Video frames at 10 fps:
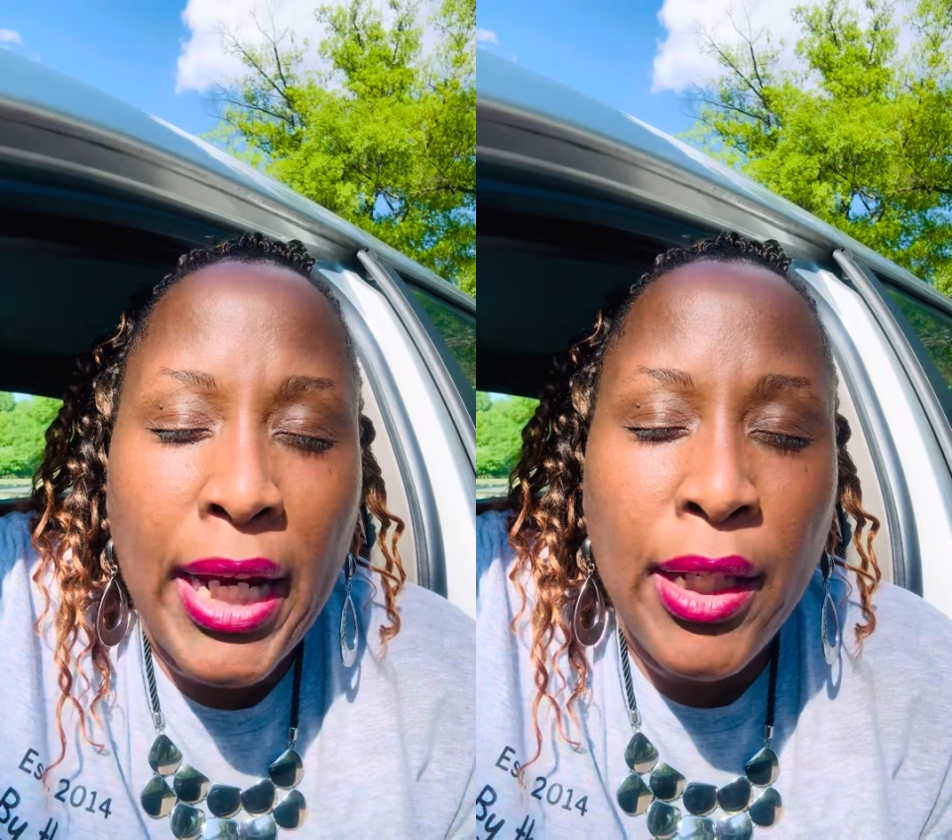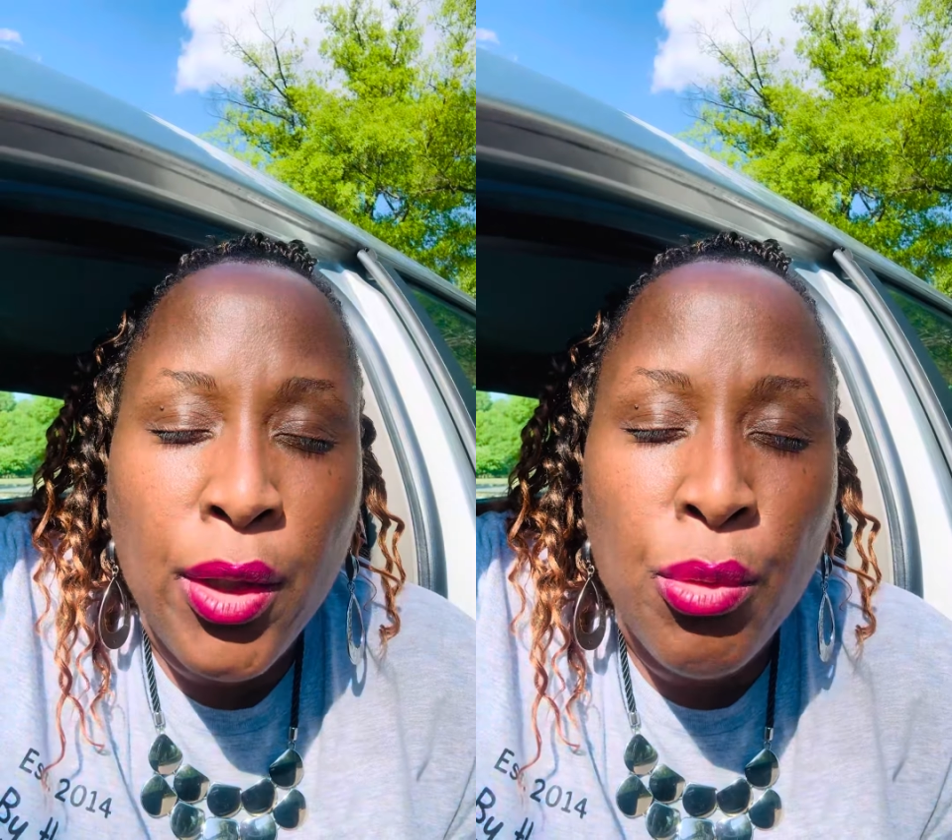
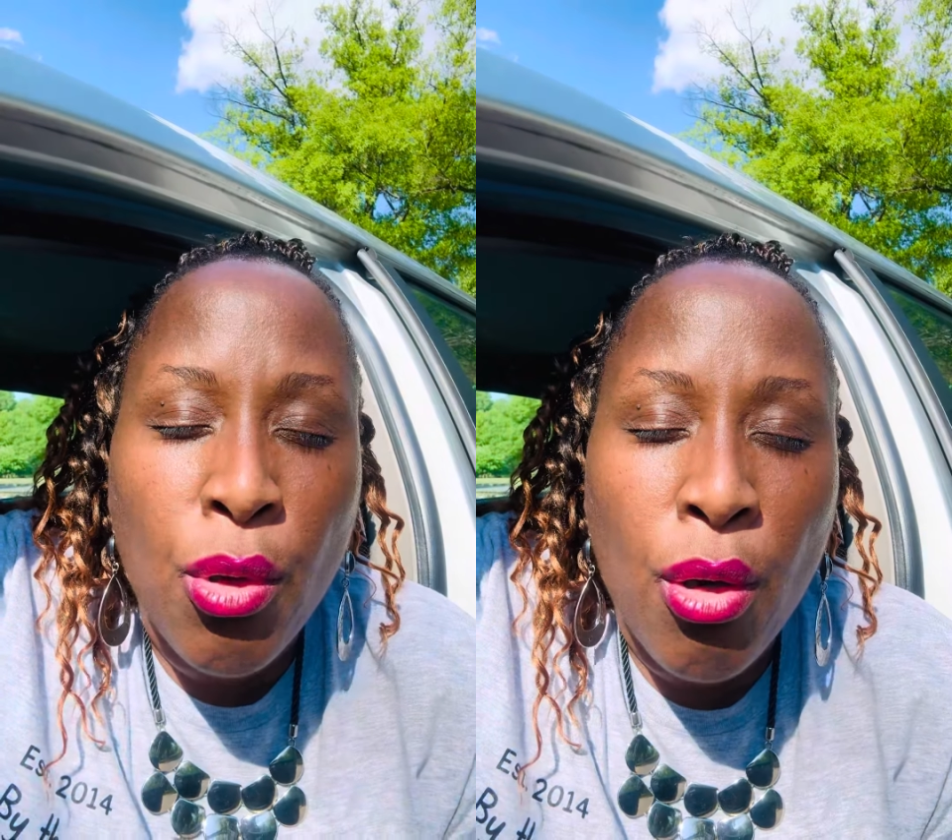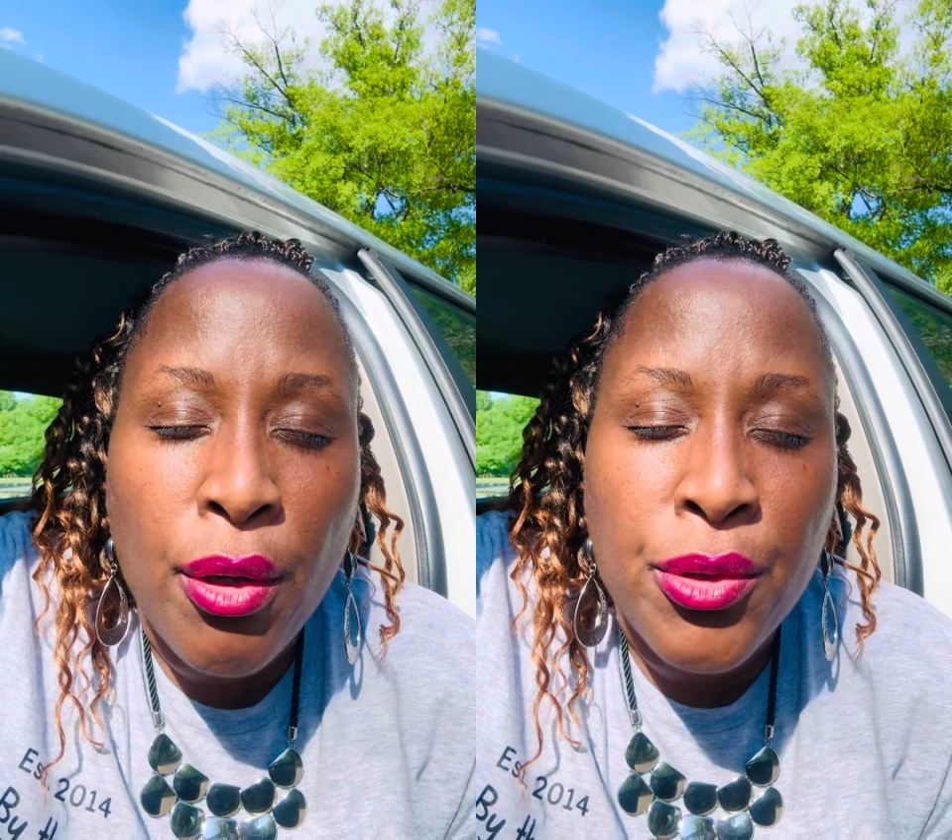you
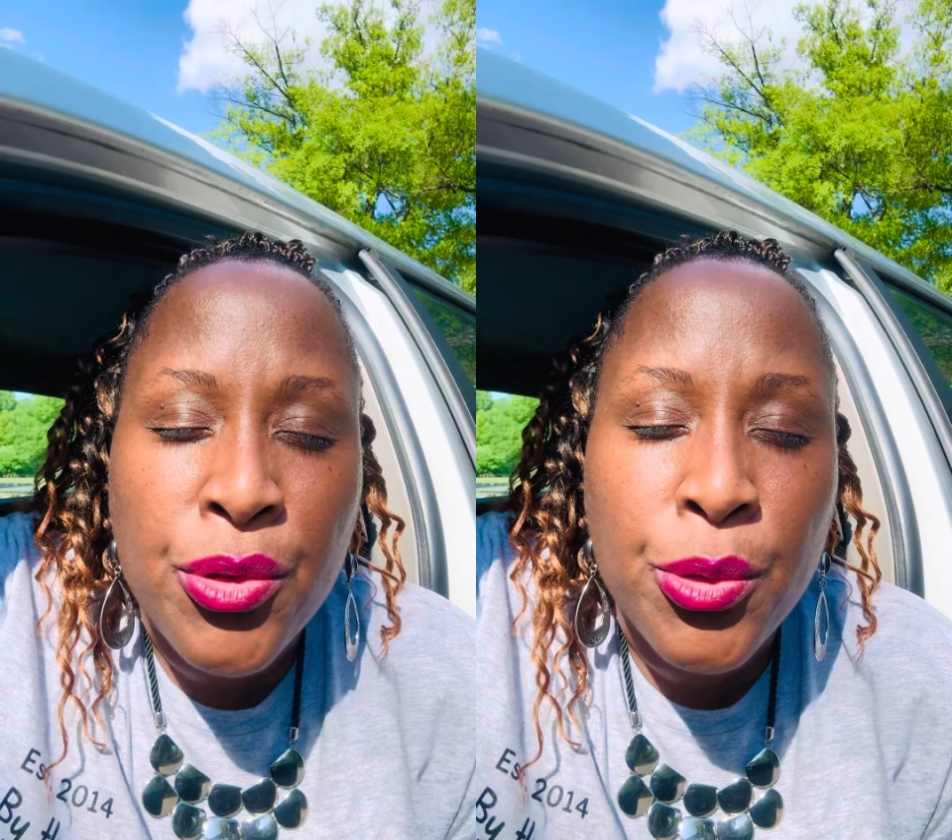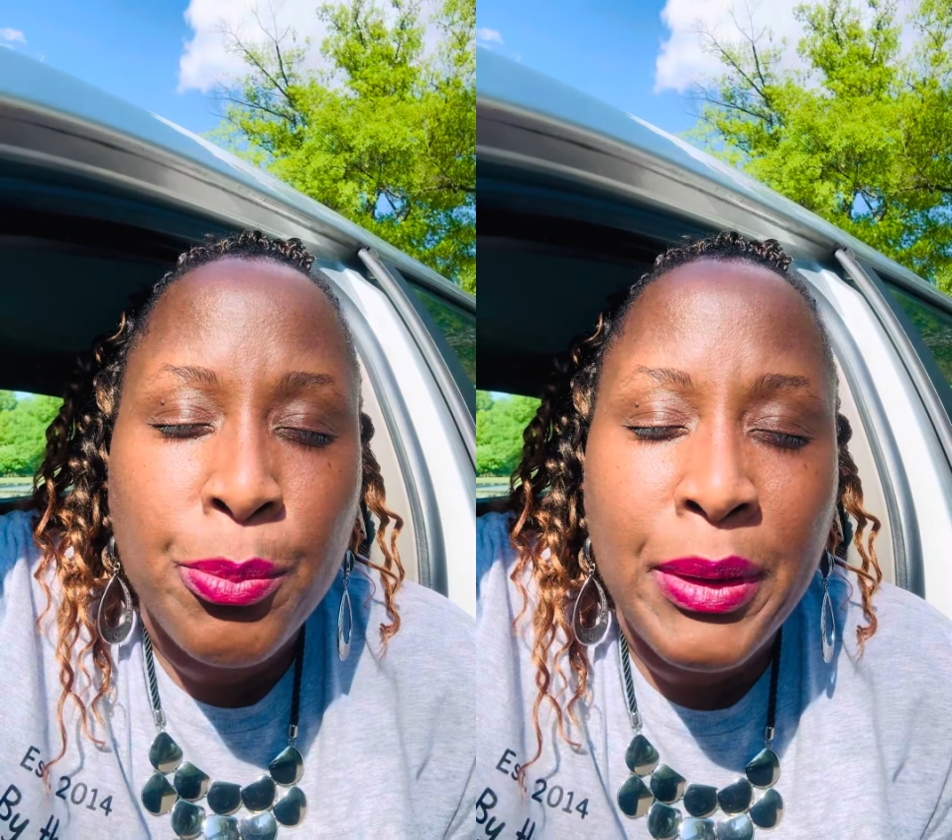are
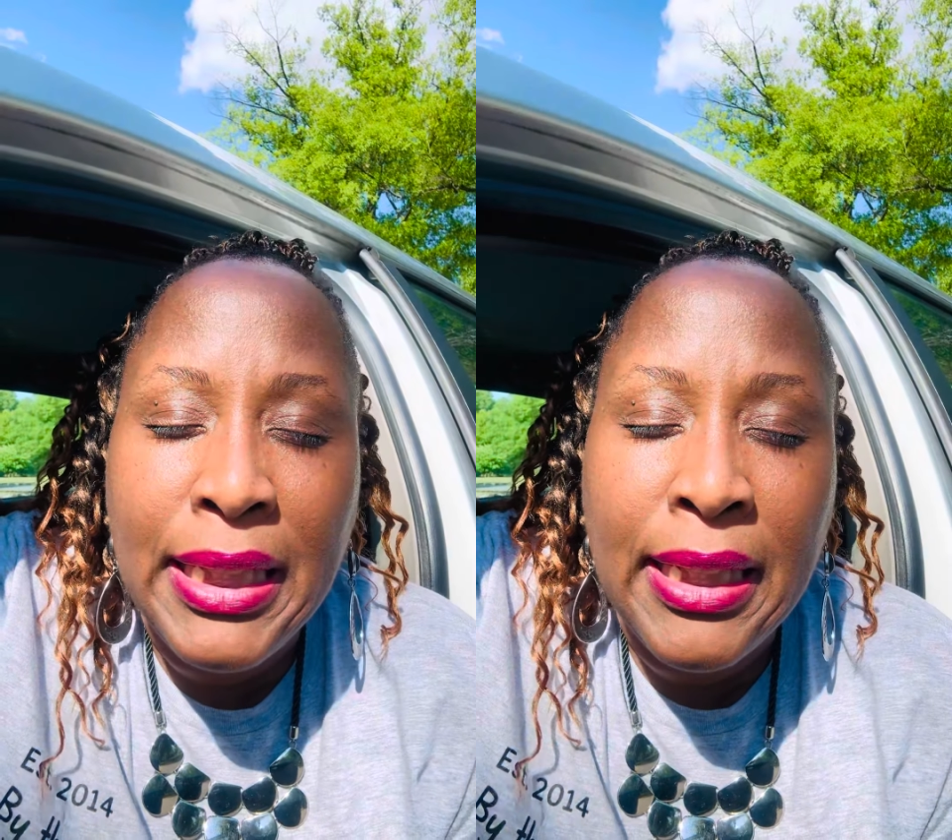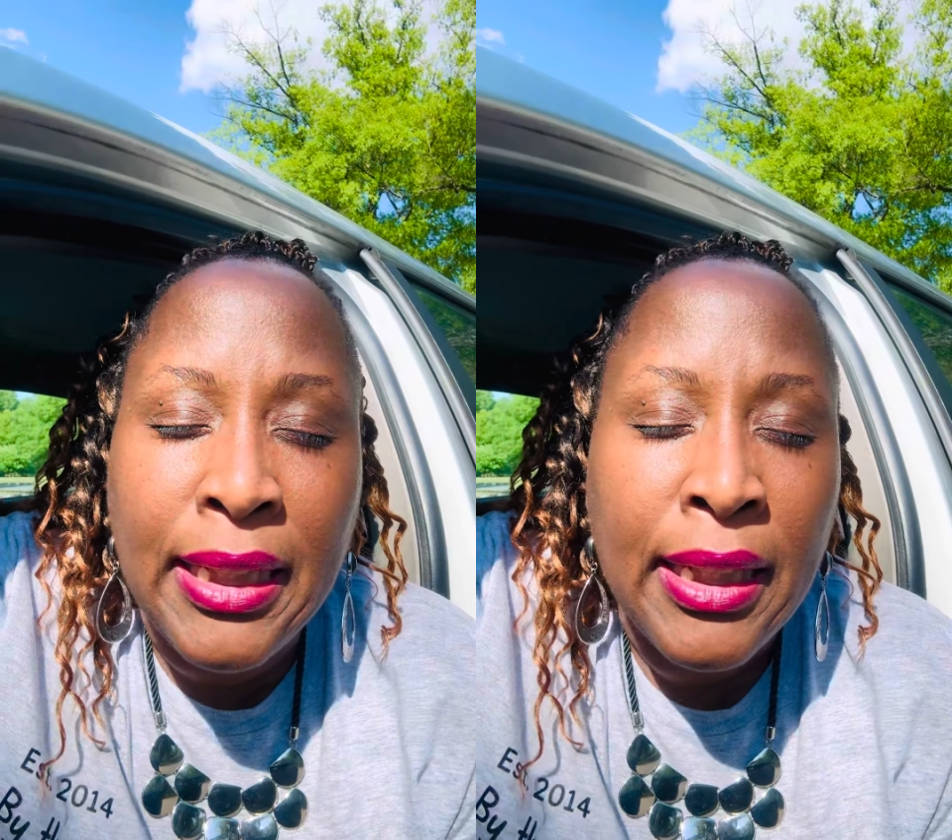to
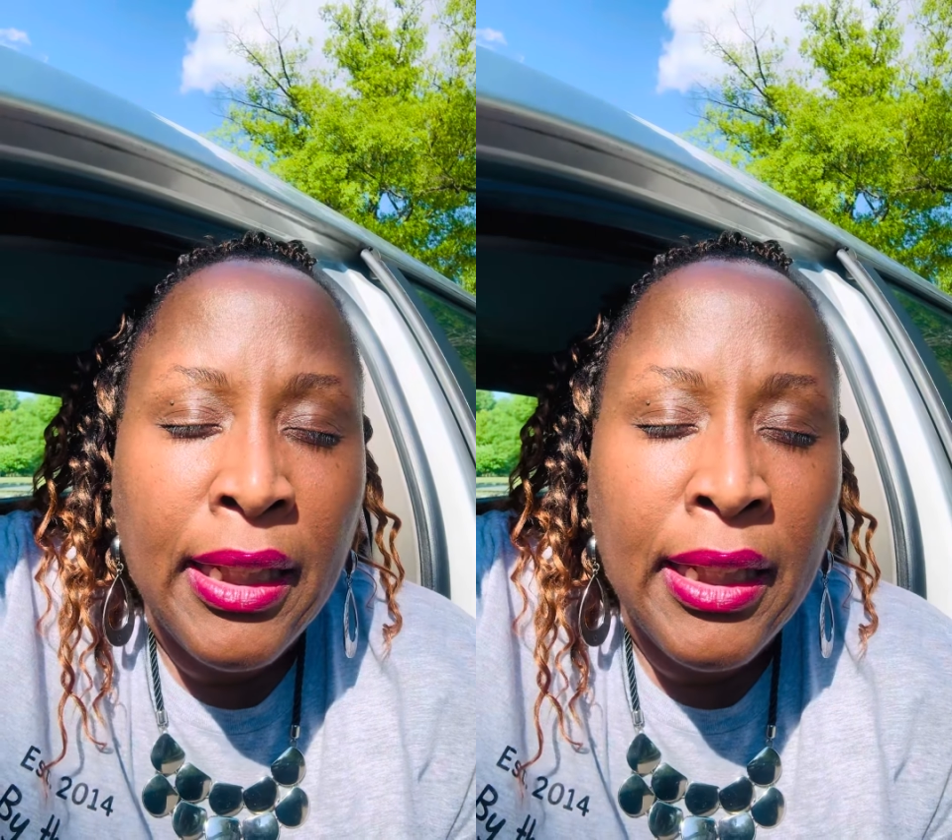be.